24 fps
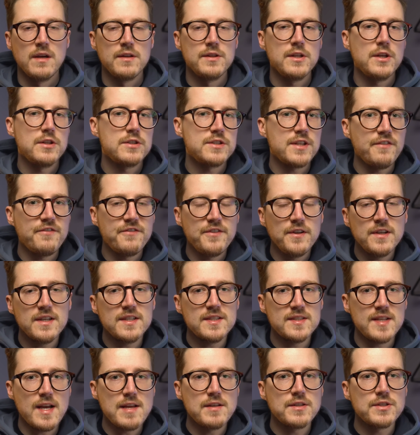Now, there's a few
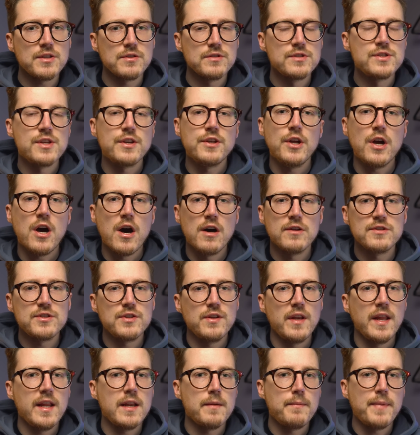essentials that you
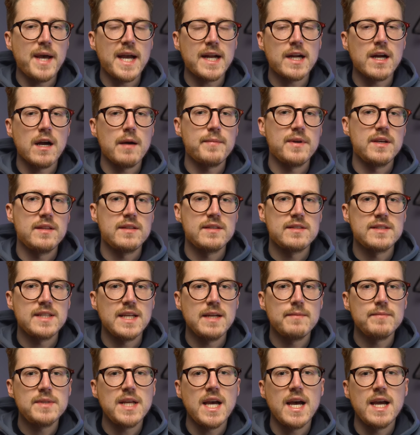also need to pick up at the
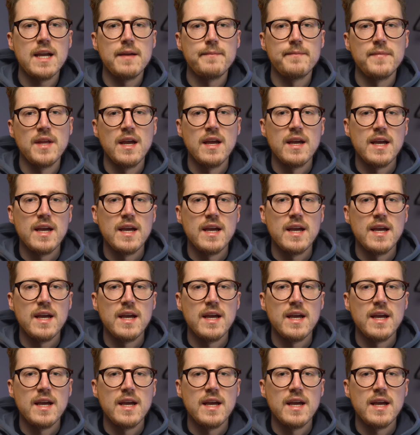same time